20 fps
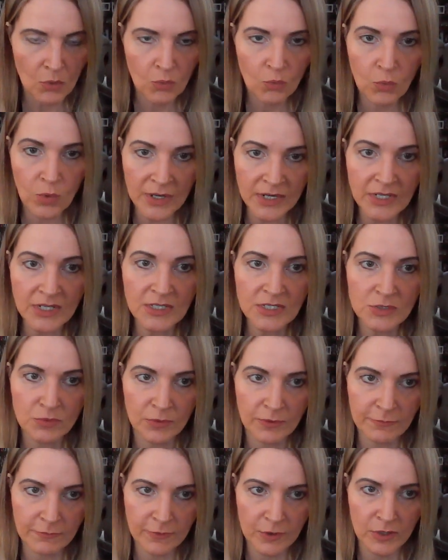When it is
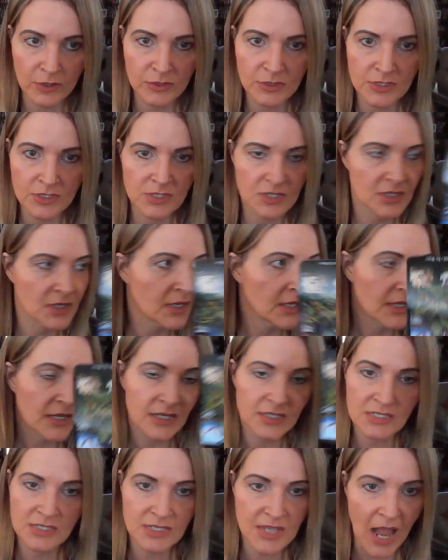reversed,
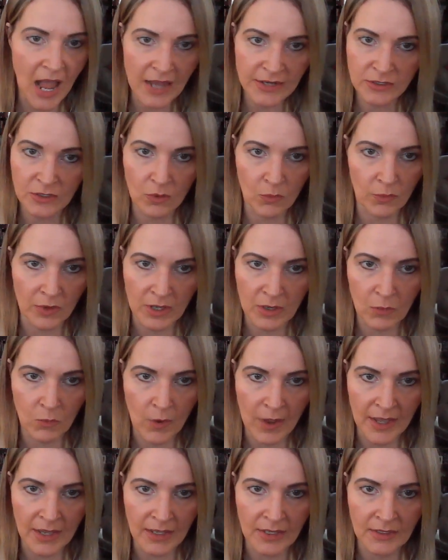it's not going
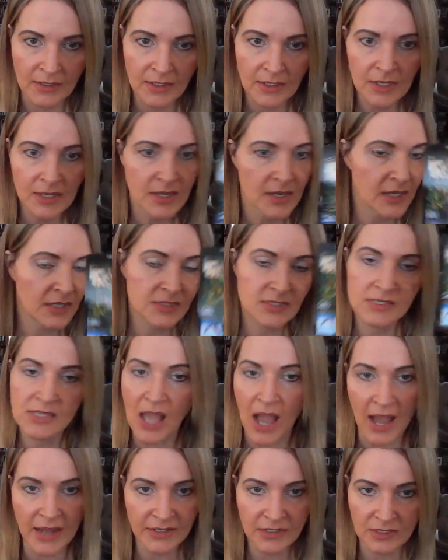away, it's
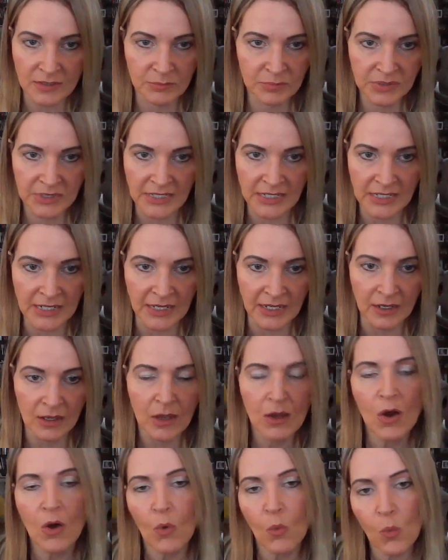not completing.
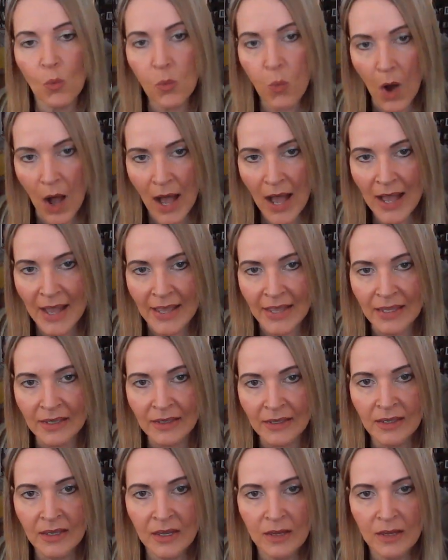Why?